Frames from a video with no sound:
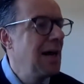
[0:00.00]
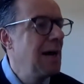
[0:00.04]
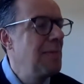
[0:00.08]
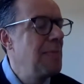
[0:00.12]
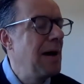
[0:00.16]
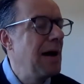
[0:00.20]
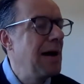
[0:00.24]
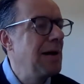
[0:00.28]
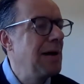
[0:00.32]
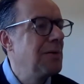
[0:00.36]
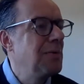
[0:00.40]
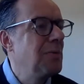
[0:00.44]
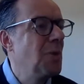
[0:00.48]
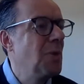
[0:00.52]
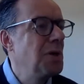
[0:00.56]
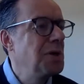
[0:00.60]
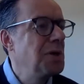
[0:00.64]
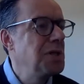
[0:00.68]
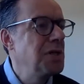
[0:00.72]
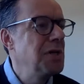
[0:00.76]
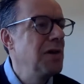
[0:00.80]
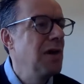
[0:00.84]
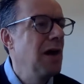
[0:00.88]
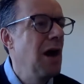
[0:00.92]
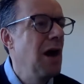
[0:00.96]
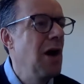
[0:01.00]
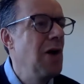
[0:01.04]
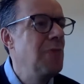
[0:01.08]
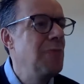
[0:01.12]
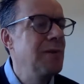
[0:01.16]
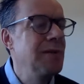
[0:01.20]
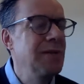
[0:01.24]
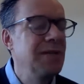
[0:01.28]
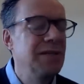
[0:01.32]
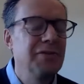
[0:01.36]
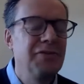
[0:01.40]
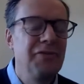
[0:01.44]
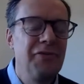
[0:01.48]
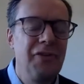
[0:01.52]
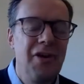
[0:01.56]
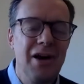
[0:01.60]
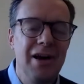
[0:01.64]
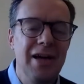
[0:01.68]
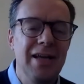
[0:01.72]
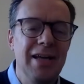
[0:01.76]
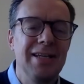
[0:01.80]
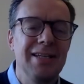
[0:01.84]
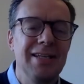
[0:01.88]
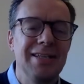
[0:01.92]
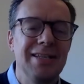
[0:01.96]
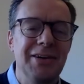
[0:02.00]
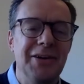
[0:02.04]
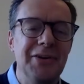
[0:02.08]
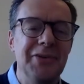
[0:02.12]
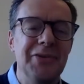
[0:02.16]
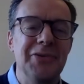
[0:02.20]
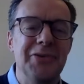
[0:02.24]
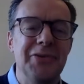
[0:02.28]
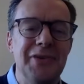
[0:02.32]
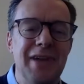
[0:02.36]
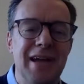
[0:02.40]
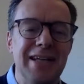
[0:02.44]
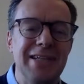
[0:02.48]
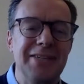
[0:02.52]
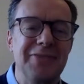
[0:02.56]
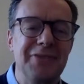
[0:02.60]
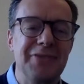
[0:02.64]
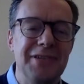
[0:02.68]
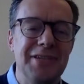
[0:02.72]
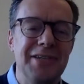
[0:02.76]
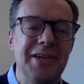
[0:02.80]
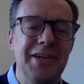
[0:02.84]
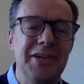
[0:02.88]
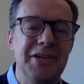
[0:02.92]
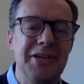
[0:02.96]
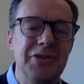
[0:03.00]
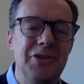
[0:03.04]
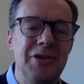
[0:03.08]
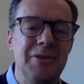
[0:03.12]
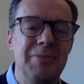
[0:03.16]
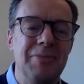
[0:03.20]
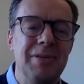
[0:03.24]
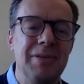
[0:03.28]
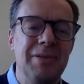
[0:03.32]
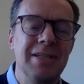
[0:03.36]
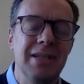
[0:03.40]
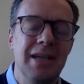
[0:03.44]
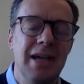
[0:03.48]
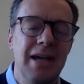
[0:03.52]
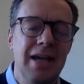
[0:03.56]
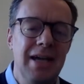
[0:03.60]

about what you're hoping to find on your next research trip is